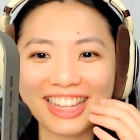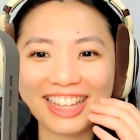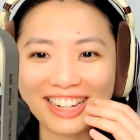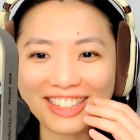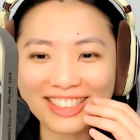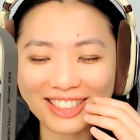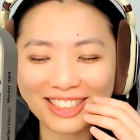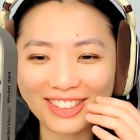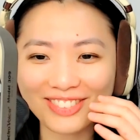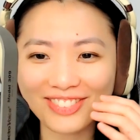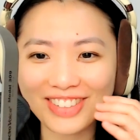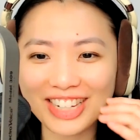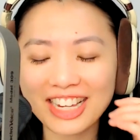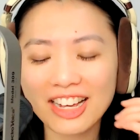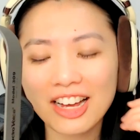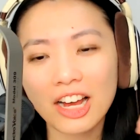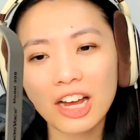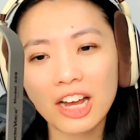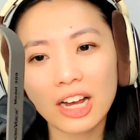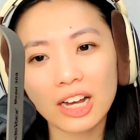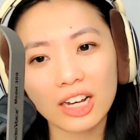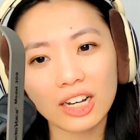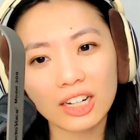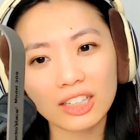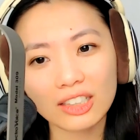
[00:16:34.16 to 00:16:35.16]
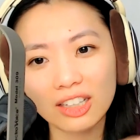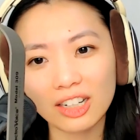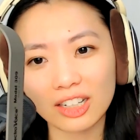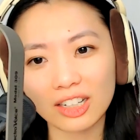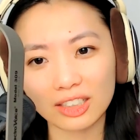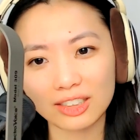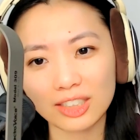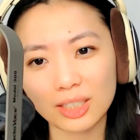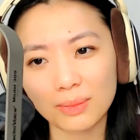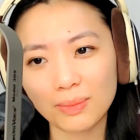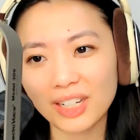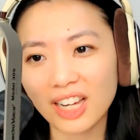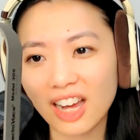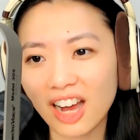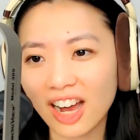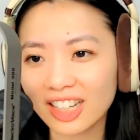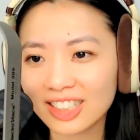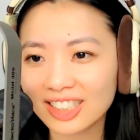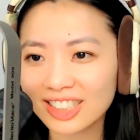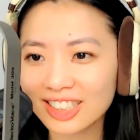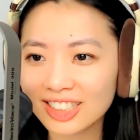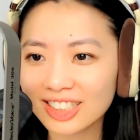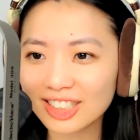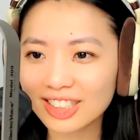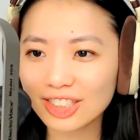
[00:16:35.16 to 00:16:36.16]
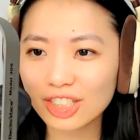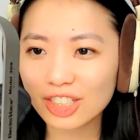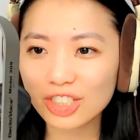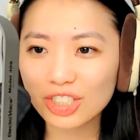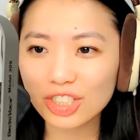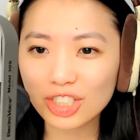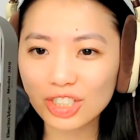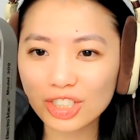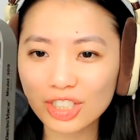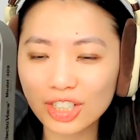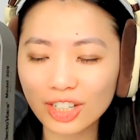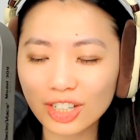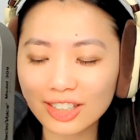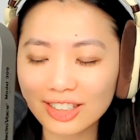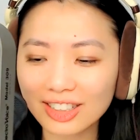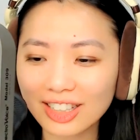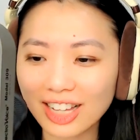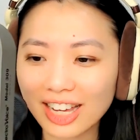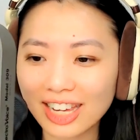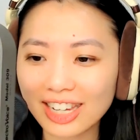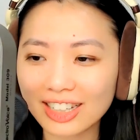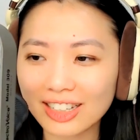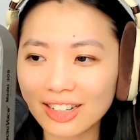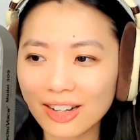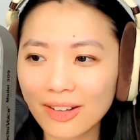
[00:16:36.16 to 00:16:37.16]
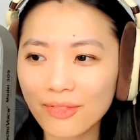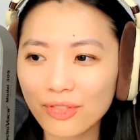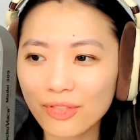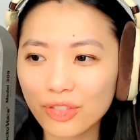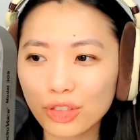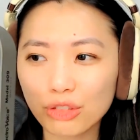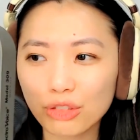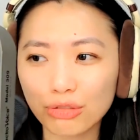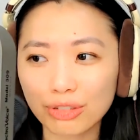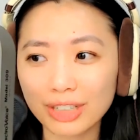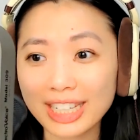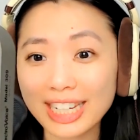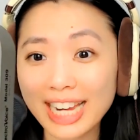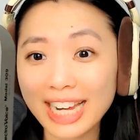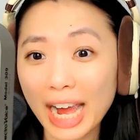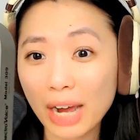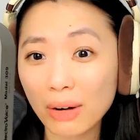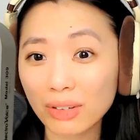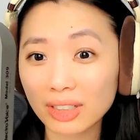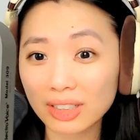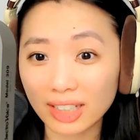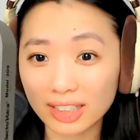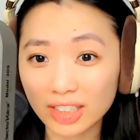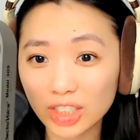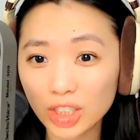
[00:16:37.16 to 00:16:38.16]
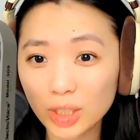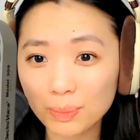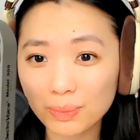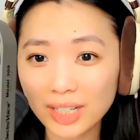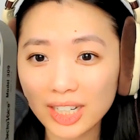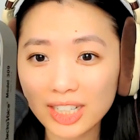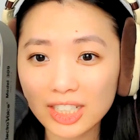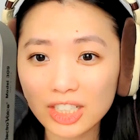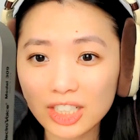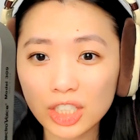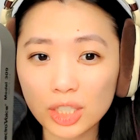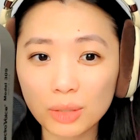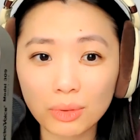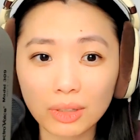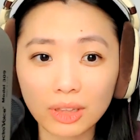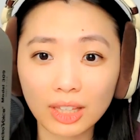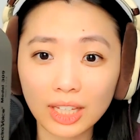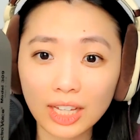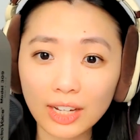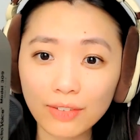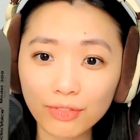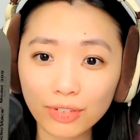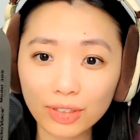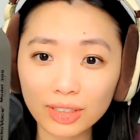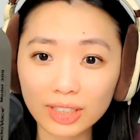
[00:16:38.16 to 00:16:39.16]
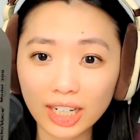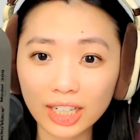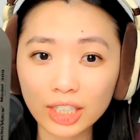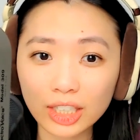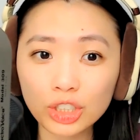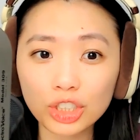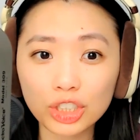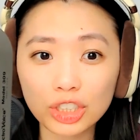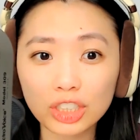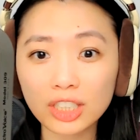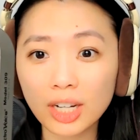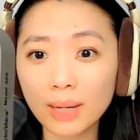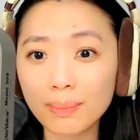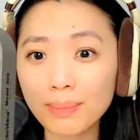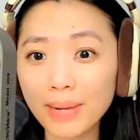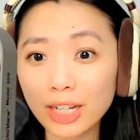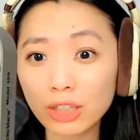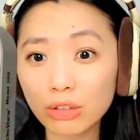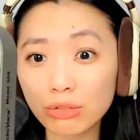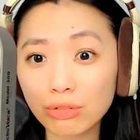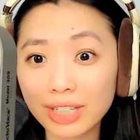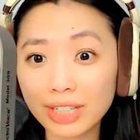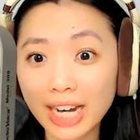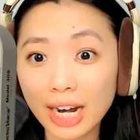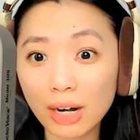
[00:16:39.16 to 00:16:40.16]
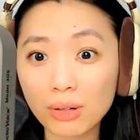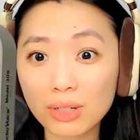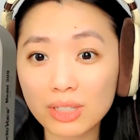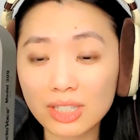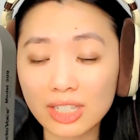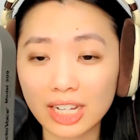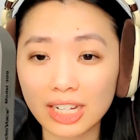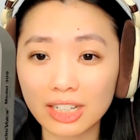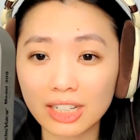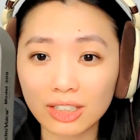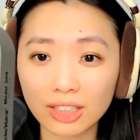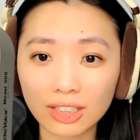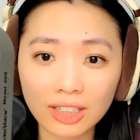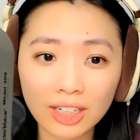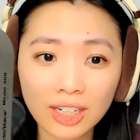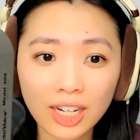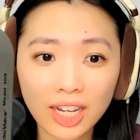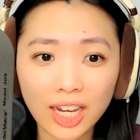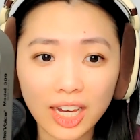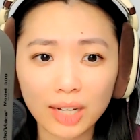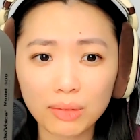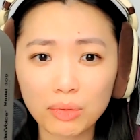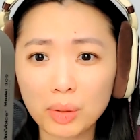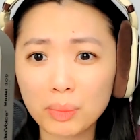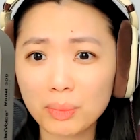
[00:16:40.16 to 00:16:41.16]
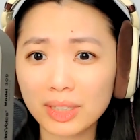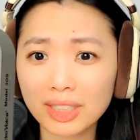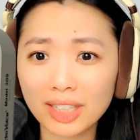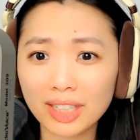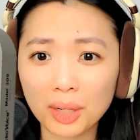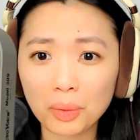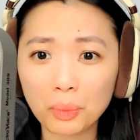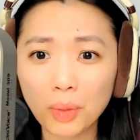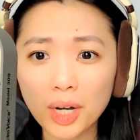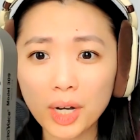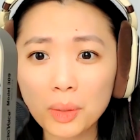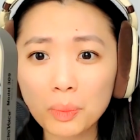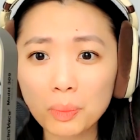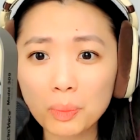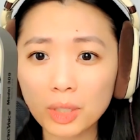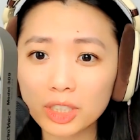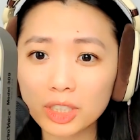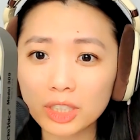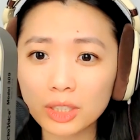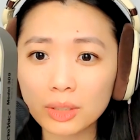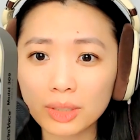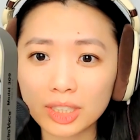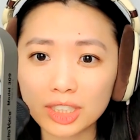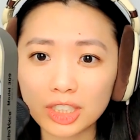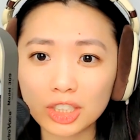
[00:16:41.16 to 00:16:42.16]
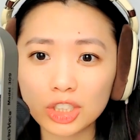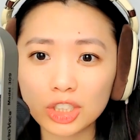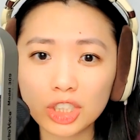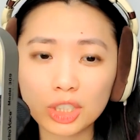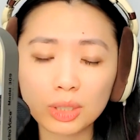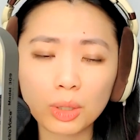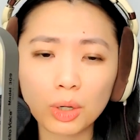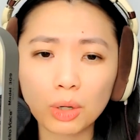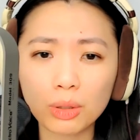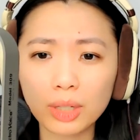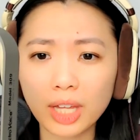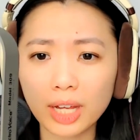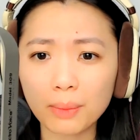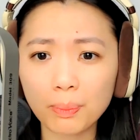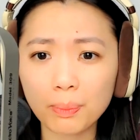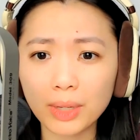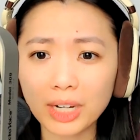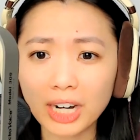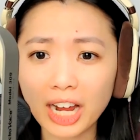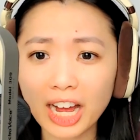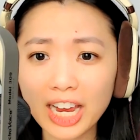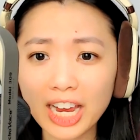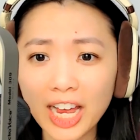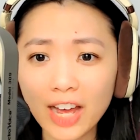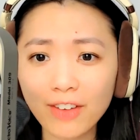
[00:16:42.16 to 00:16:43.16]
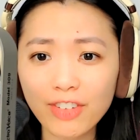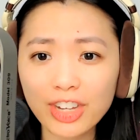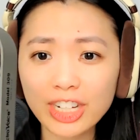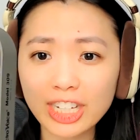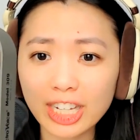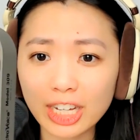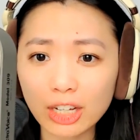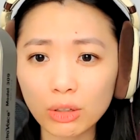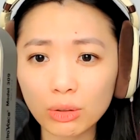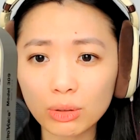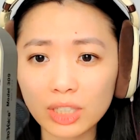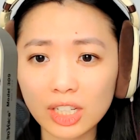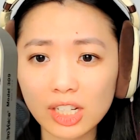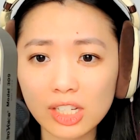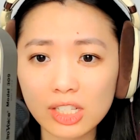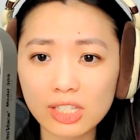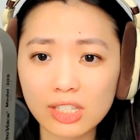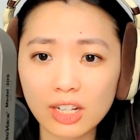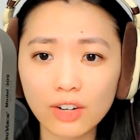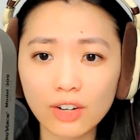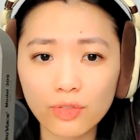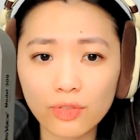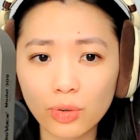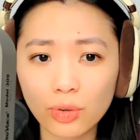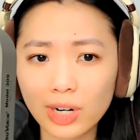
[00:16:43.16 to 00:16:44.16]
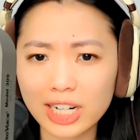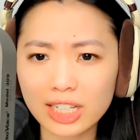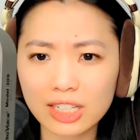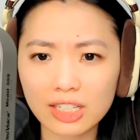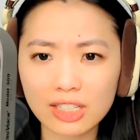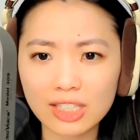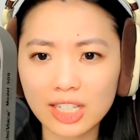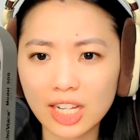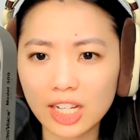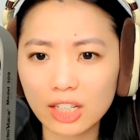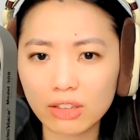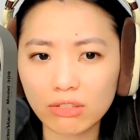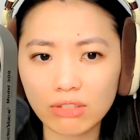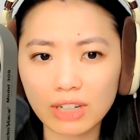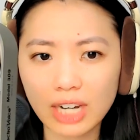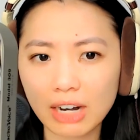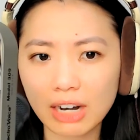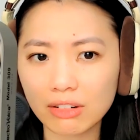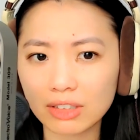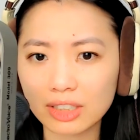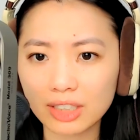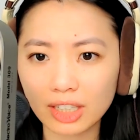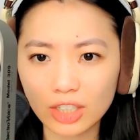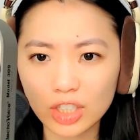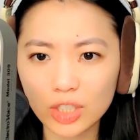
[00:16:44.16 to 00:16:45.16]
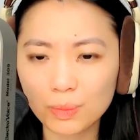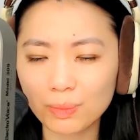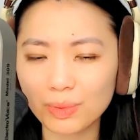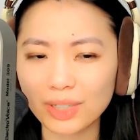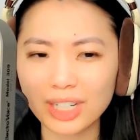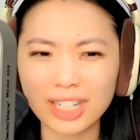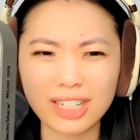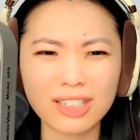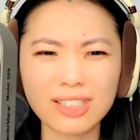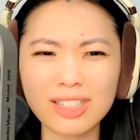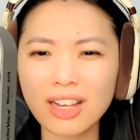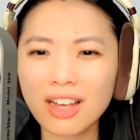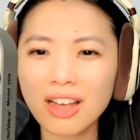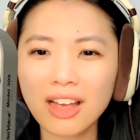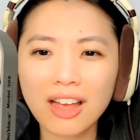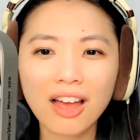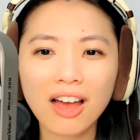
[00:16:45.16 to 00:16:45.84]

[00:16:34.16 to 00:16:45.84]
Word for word: they told me, look, to be honest, she took like three hour lunch breaks. She would leave for lunch. She'd come back three hours later and we'd be like, Where were you? And then she'd go like, But I have an illness, therefore I can take three hour lunch breaks.